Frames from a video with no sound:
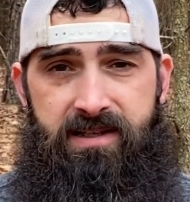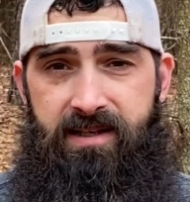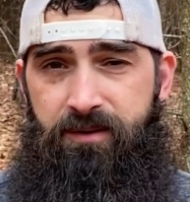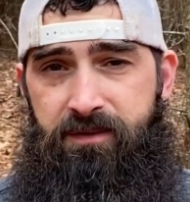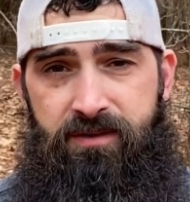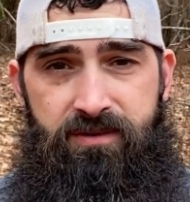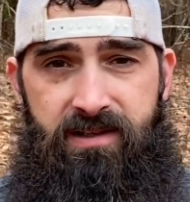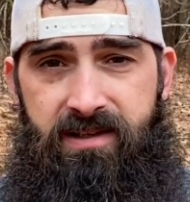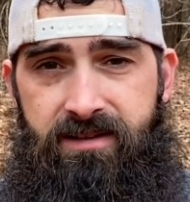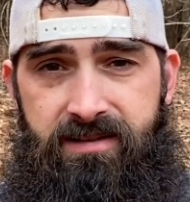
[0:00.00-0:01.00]
gear reviews,
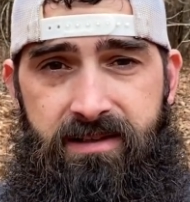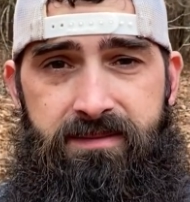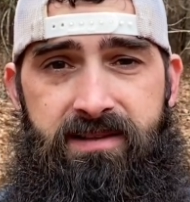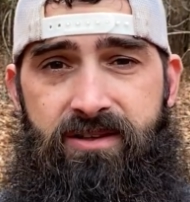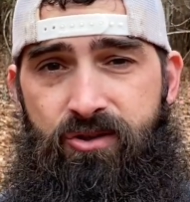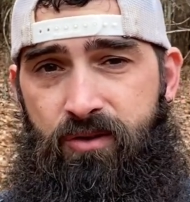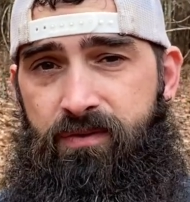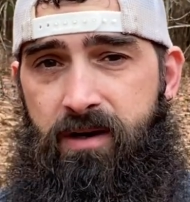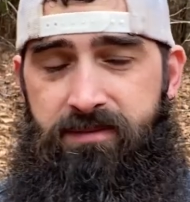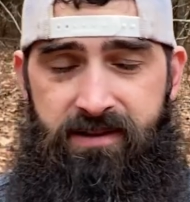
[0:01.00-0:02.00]
and gear tips, then you've
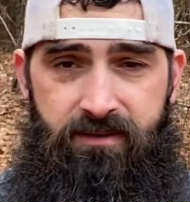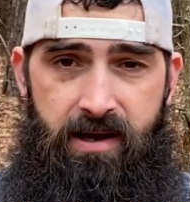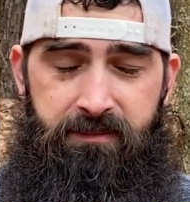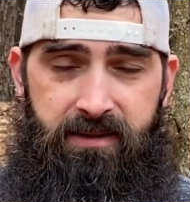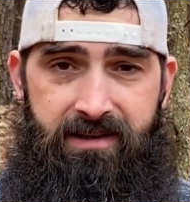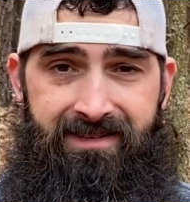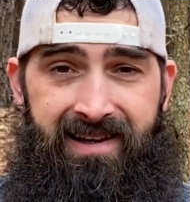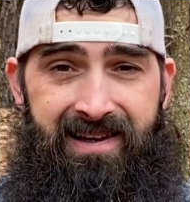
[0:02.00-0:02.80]
come to the right place.